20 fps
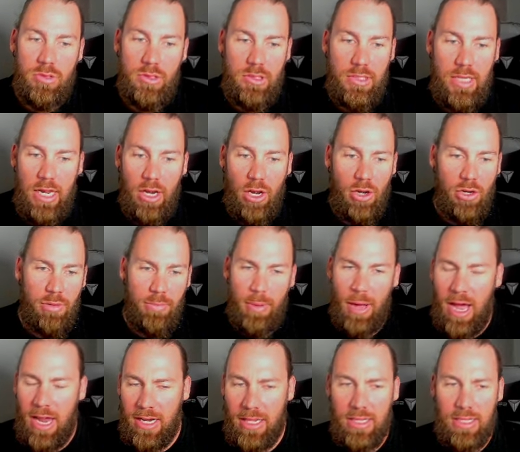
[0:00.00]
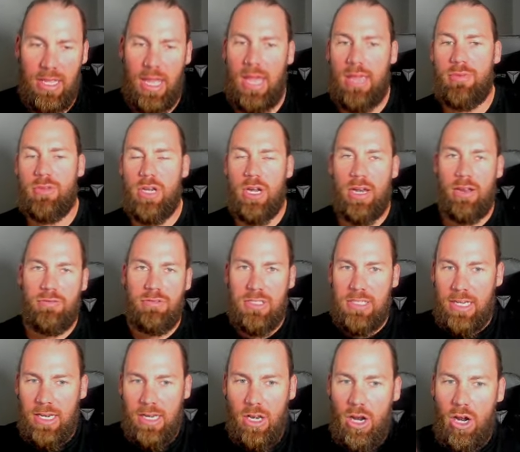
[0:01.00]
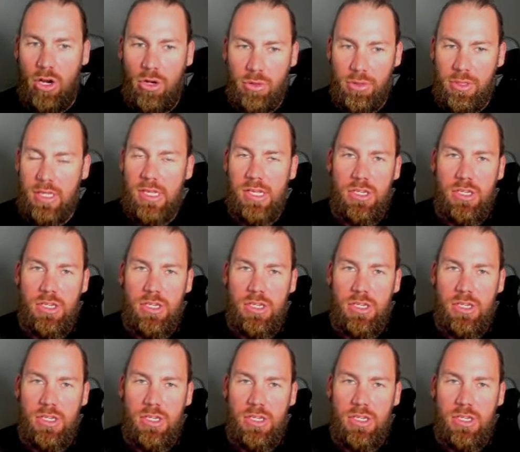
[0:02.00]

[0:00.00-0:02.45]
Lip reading: download a part of the game. You don't have to download the whole thing.